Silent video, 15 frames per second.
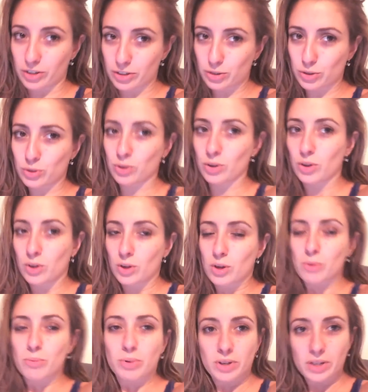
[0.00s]
It's
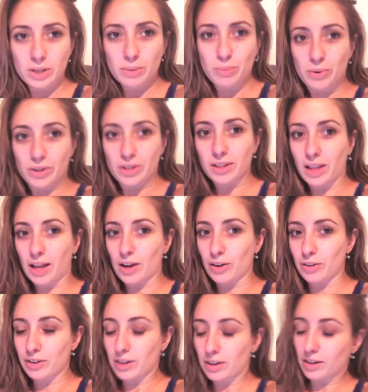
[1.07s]
pretty, pretty
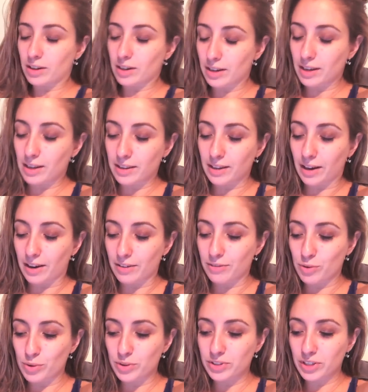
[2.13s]
loud. Yeah,
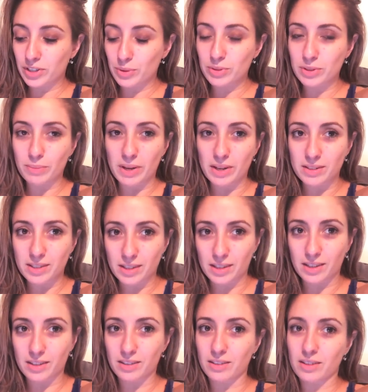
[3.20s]
fourth of July was
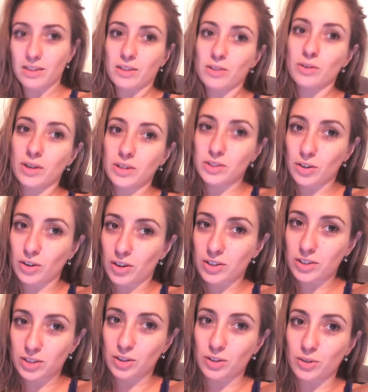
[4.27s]
amazing. You guys are
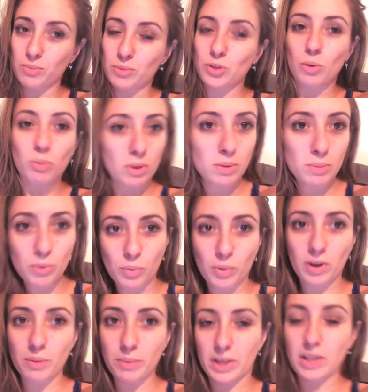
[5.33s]
awesome. So many people
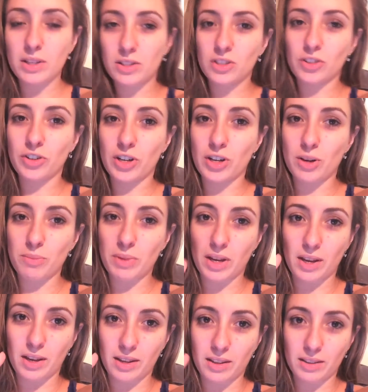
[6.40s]
went on my Instagram
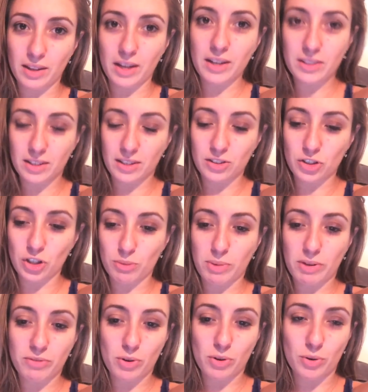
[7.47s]
and liked and shared
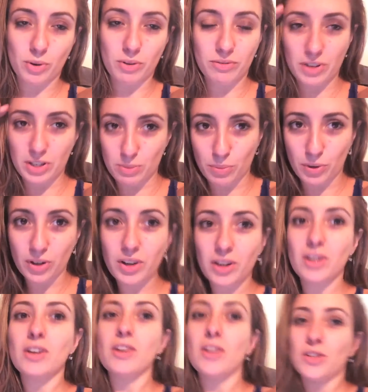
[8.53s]
my photo on Facebook.
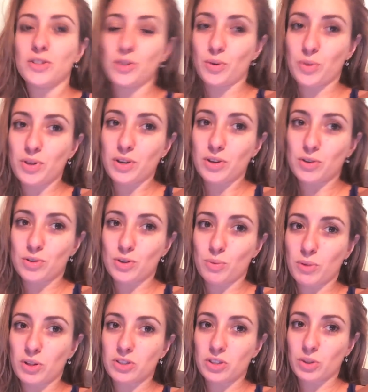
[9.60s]
So thank you so
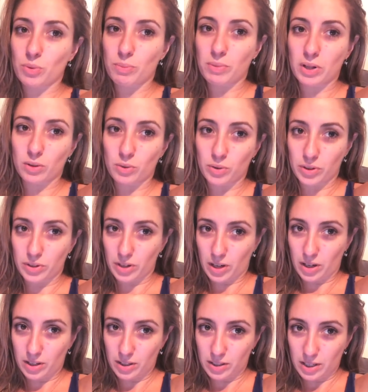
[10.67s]
much. I want my Lauren
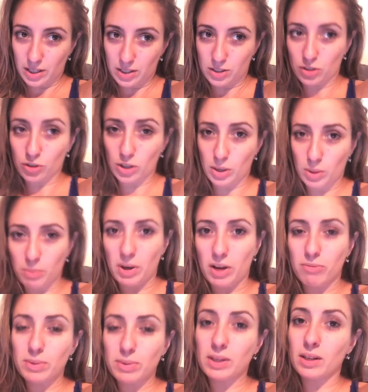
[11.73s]
on Instagram.
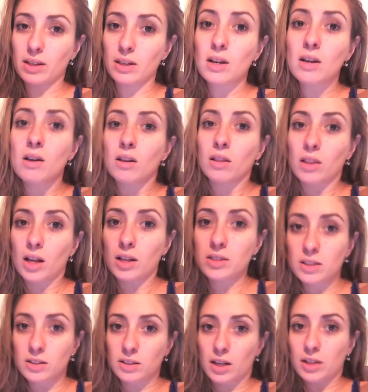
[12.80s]
I've been getting
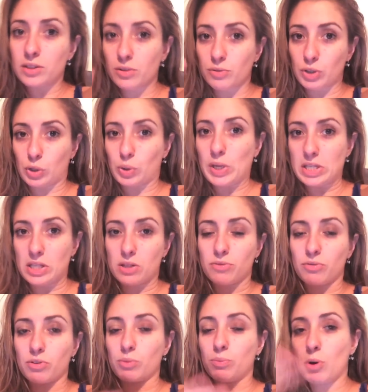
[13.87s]
lots and lots of requests
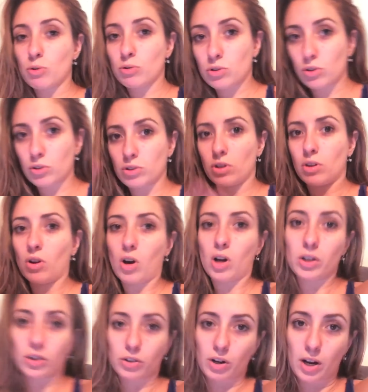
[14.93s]
for posters and
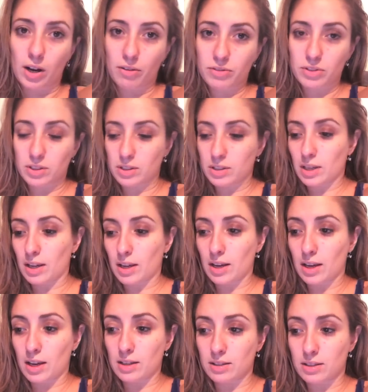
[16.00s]
autographs
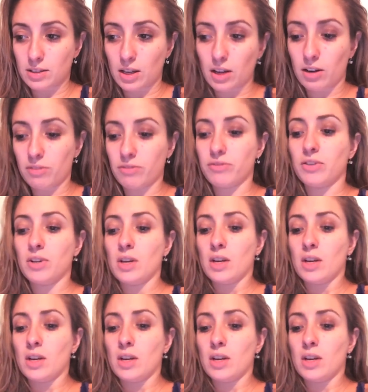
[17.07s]
and stuff.